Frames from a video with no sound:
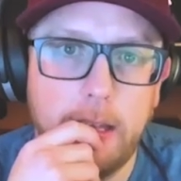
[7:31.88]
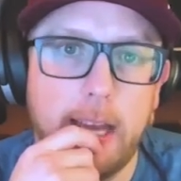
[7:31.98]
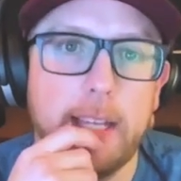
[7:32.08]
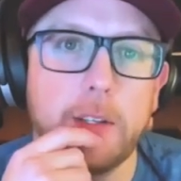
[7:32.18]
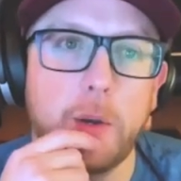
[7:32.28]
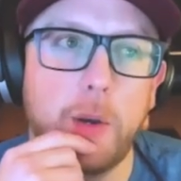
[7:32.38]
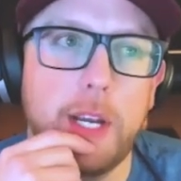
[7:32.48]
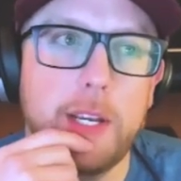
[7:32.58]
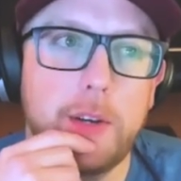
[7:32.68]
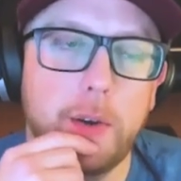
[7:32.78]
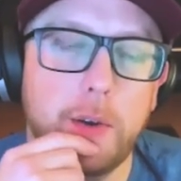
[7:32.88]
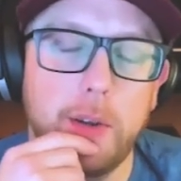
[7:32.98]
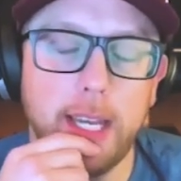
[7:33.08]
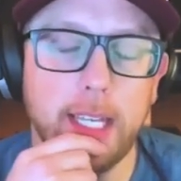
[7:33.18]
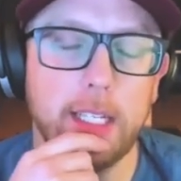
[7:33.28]
Yeah, his creature
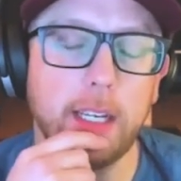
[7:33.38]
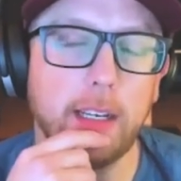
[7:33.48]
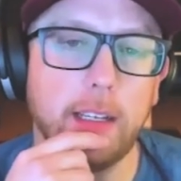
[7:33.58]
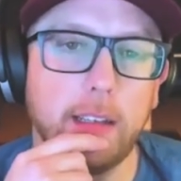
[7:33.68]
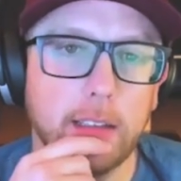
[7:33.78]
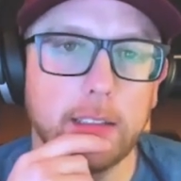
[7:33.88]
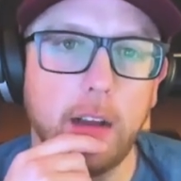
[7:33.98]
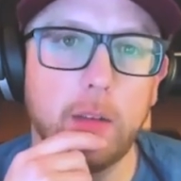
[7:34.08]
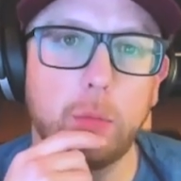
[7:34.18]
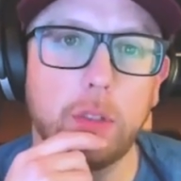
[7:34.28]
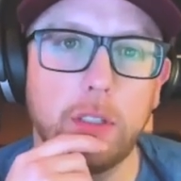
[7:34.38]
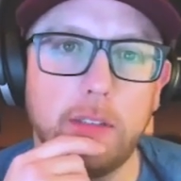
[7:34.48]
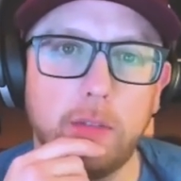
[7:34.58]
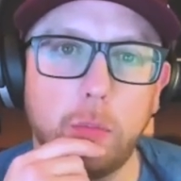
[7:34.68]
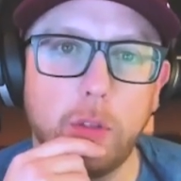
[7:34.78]
creation is
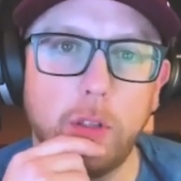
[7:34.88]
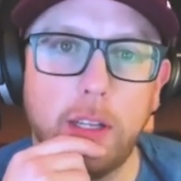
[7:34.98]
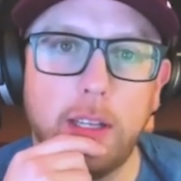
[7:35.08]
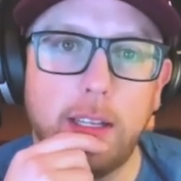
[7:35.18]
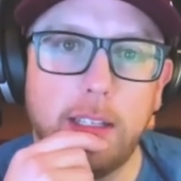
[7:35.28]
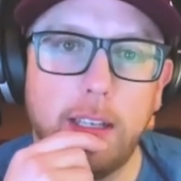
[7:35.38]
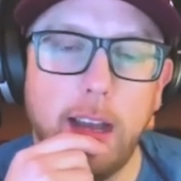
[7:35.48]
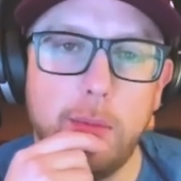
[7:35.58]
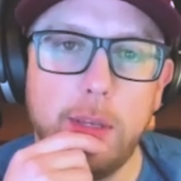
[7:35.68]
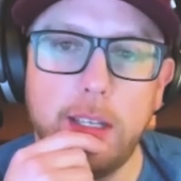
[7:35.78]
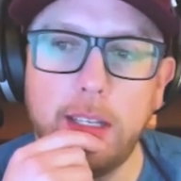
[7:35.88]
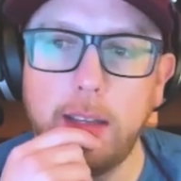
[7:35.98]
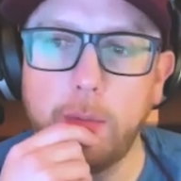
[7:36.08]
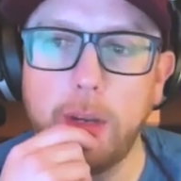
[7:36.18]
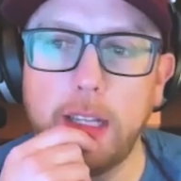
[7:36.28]
unbelievable. It really I mean,
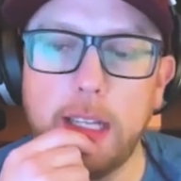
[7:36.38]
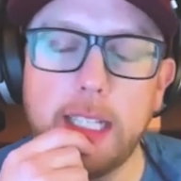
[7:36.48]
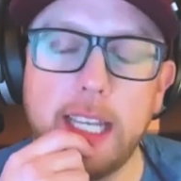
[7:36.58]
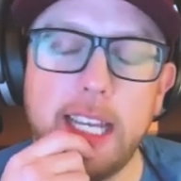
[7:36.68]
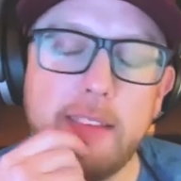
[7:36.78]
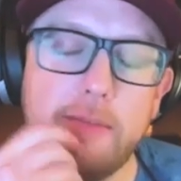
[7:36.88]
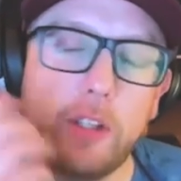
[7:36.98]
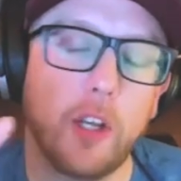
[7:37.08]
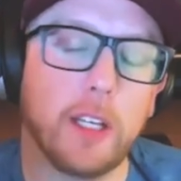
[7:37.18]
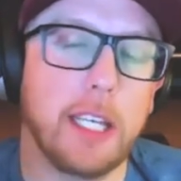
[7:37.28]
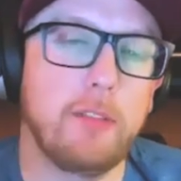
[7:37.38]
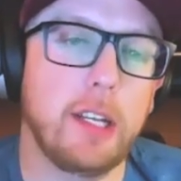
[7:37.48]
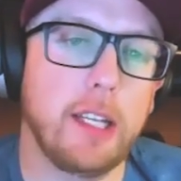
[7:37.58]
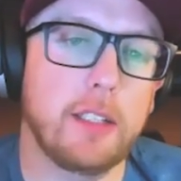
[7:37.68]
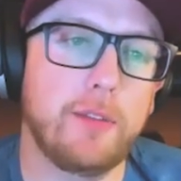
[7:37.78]
it really is. And even look, even
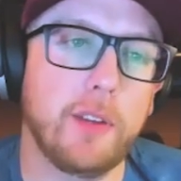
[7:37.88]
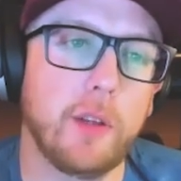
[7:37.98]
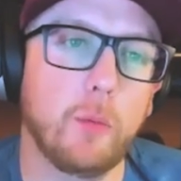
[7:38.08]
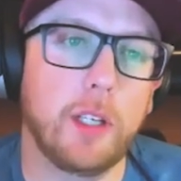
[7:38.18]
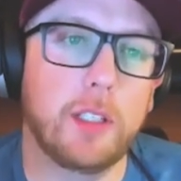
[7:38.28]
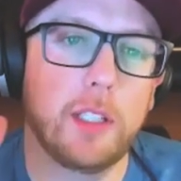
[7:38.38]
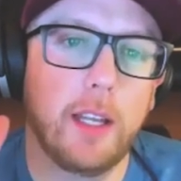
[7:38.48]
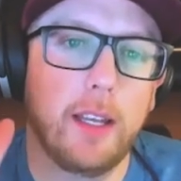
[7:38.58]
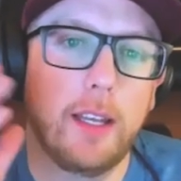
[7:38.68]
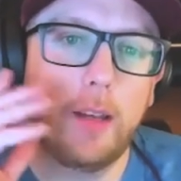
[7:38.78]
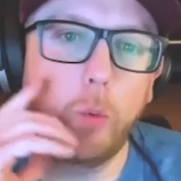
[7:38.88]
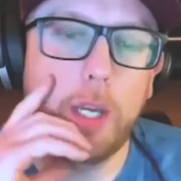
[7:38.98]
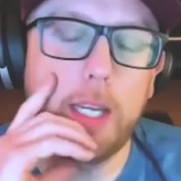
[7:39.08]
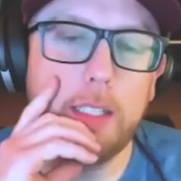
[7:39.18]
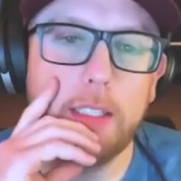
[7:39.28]
in this film, which
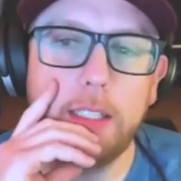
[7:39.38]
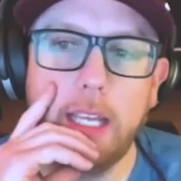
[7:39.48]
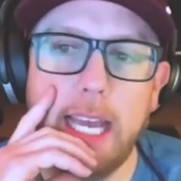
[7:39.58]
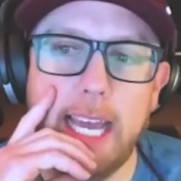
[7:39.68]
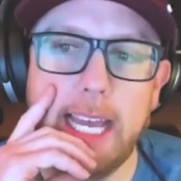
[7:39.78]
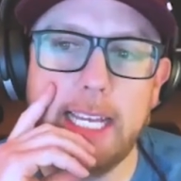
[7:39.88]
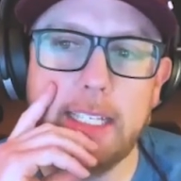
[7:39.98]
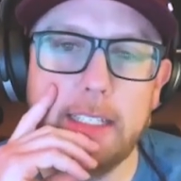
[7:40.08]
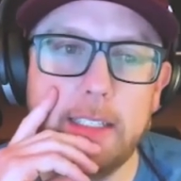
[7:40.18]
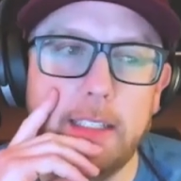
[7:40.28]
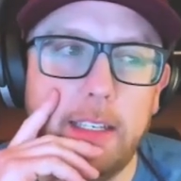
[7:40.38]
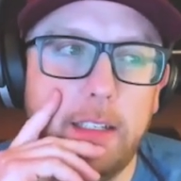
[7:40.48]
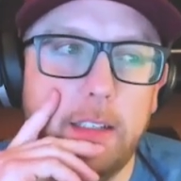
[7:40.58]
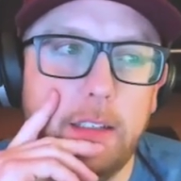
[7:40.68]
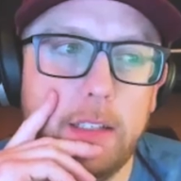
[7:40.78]
which has
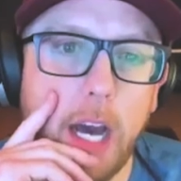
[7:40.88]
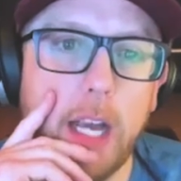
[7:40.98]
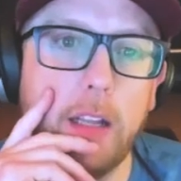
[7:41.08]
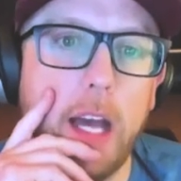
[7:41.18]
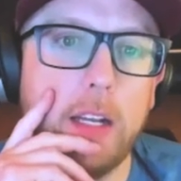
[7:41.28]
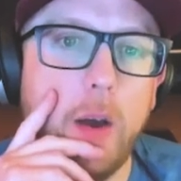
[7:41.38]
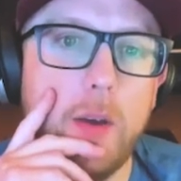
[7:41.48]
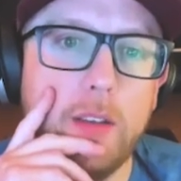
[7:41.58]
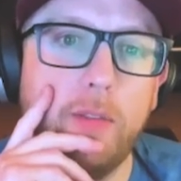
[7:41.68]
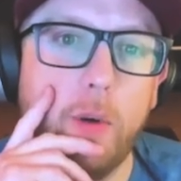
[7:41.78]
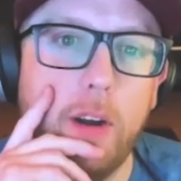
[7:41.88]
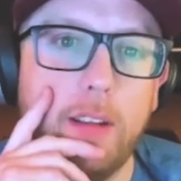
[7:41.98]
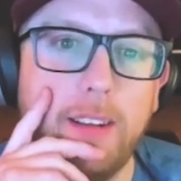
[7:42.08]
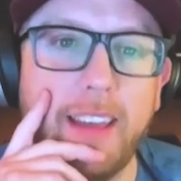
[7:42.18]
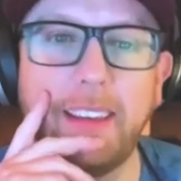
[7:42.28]
not a lot going for
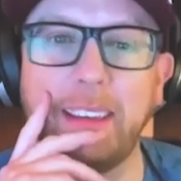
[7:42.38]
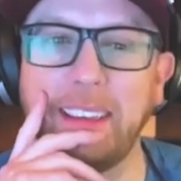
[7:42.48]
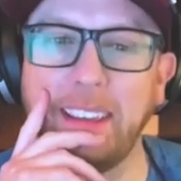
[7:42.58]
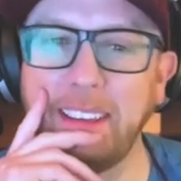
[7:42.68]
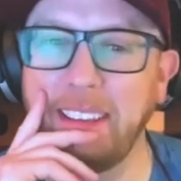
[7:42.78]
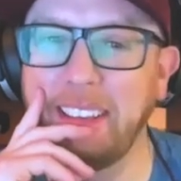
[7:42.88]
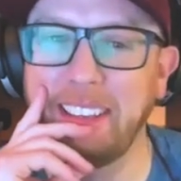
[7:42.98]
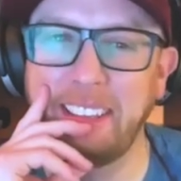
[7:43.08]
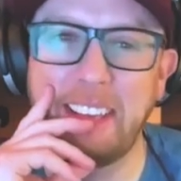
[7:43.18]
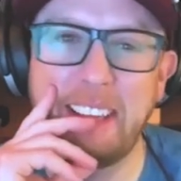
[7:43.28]
it.